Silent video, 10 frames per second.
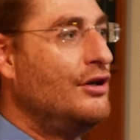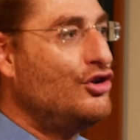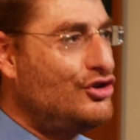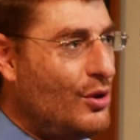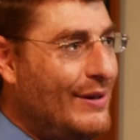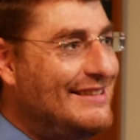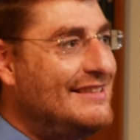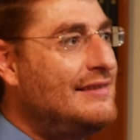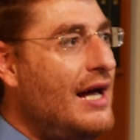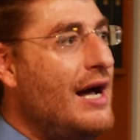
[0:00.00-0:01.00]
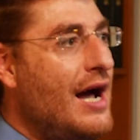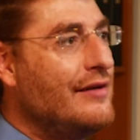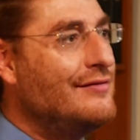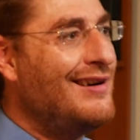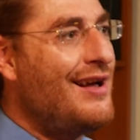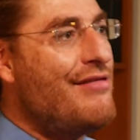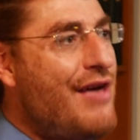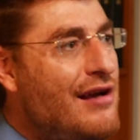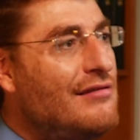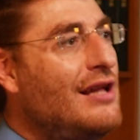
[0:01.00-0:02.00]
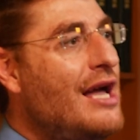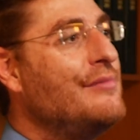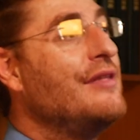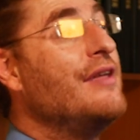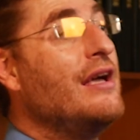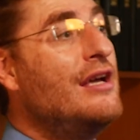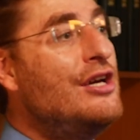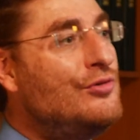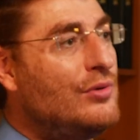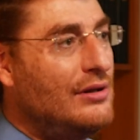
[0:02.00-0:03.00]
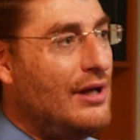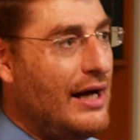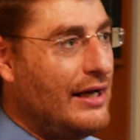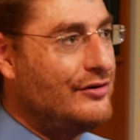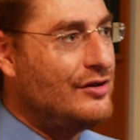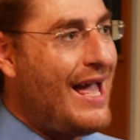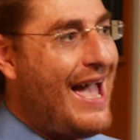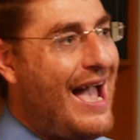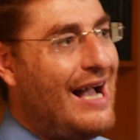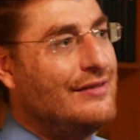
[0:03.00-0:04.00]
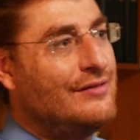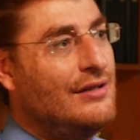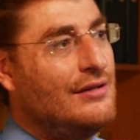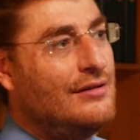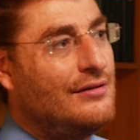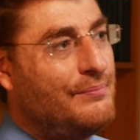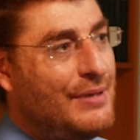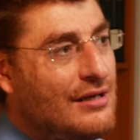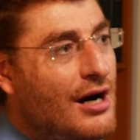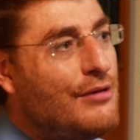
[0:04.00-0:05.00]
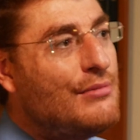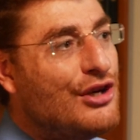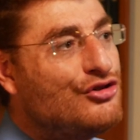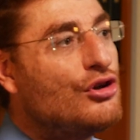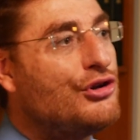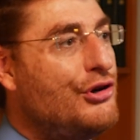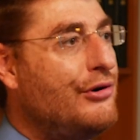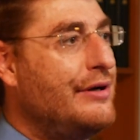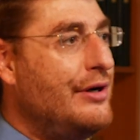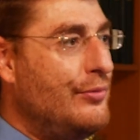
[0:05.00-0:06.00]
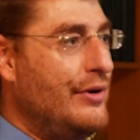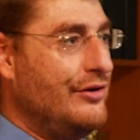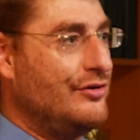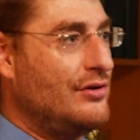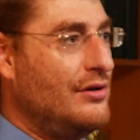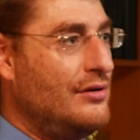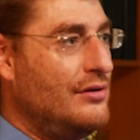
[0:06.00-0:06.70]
So instead, they claim that the Israelites had become a security risk,